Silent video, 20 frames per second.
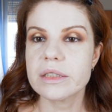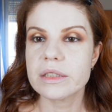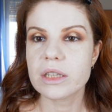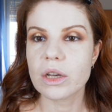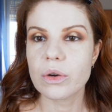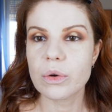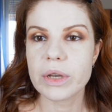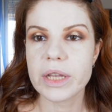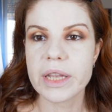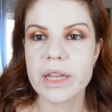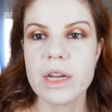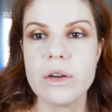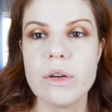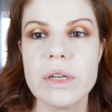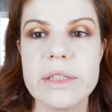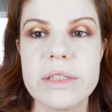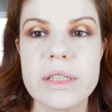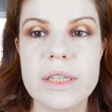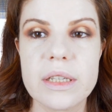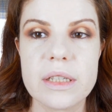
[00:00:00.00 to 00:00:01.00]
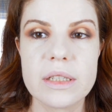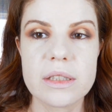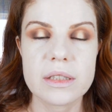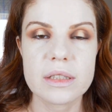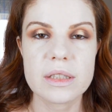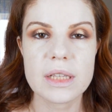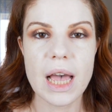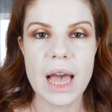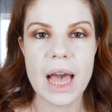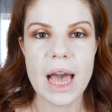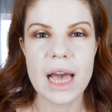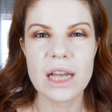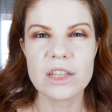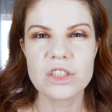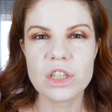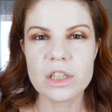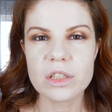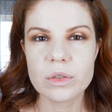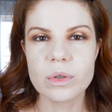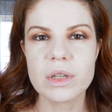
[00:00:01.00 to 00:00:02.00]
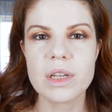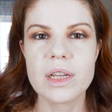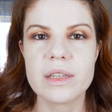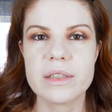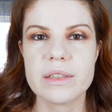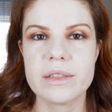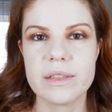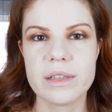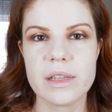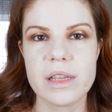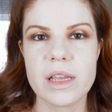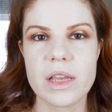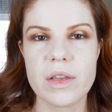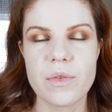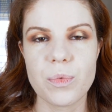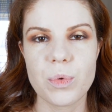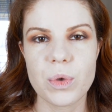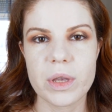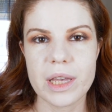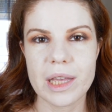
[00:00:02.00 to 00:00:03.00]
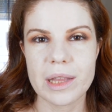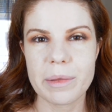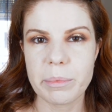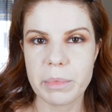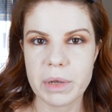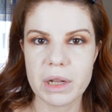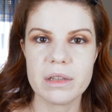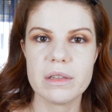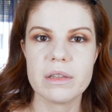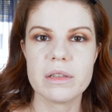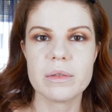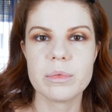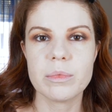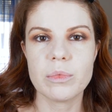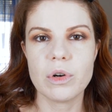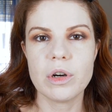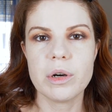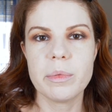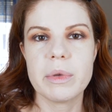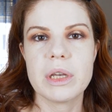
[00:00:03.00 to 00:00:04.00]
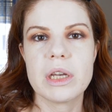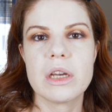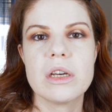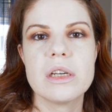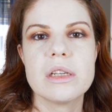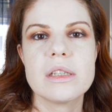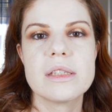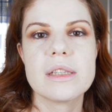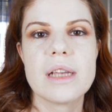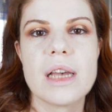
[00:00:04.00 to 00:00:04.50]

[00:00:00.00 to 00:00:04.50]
So here it is. I just want to see if we can build it more because